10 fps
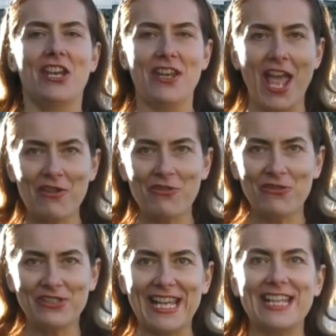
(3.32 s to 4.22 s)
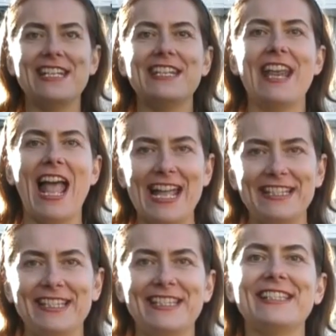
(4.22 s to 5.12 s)
nose in,
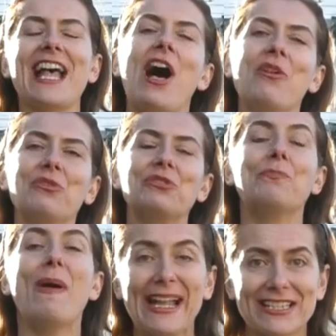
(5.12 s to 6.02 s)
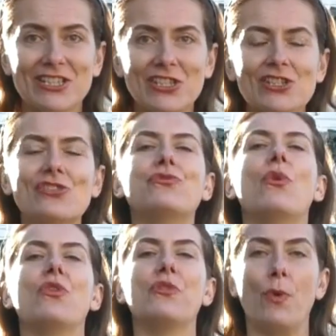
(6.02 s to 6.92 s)
hands out, patents
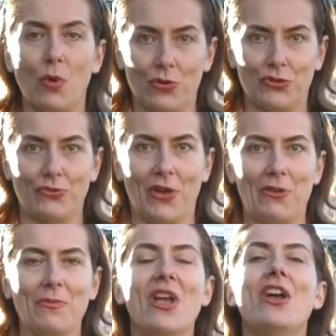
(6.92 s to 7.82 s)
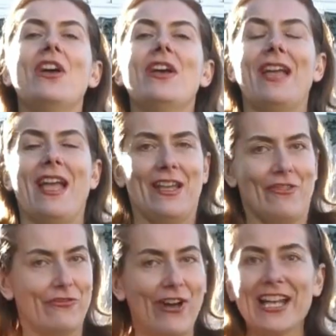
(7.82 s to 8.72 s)
for the boardroom.
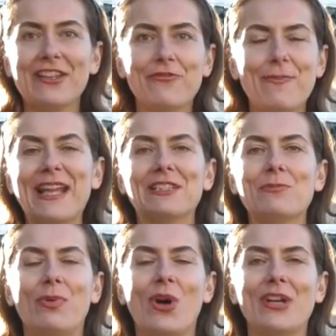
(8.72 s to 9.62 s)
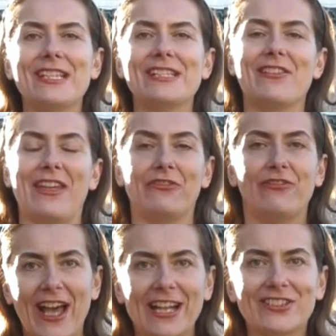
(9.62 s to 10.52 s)
5 patent points that
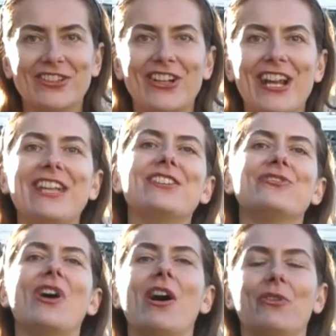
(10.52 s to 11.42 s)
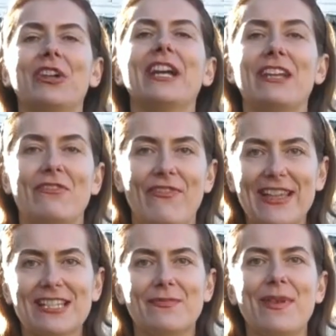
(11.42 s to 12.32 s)
factor into our
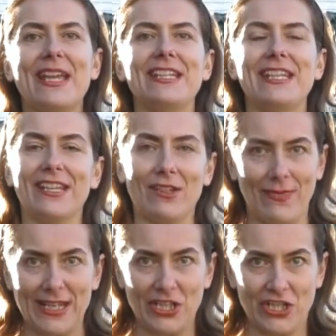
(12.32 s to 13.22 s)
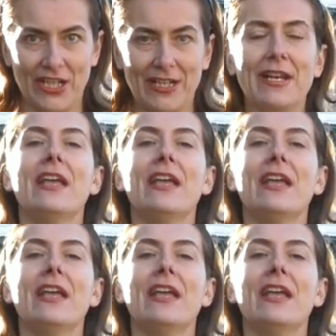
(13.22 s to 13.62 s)
investment equation.